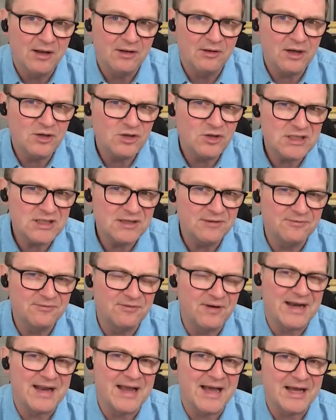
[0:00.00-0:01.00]
not just of
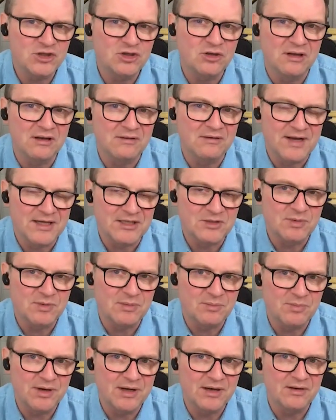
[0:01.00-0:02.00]
financial
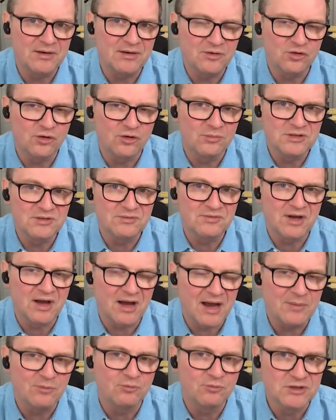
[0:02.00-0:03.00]
investment, but in terms of
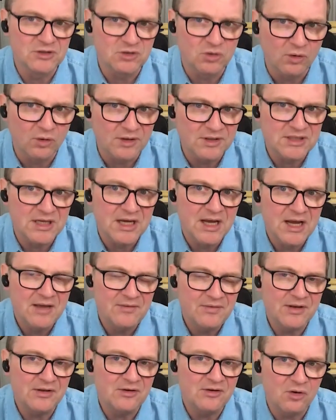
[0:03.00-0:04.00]
time resource
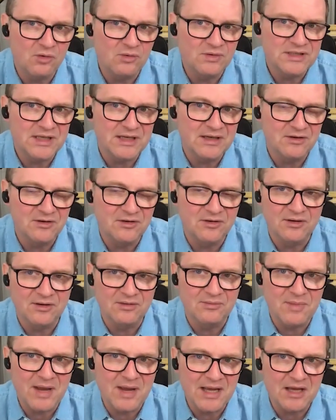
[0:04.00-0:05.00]
that goes
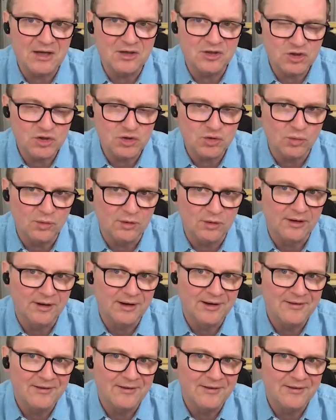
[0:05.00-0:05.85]
into making sure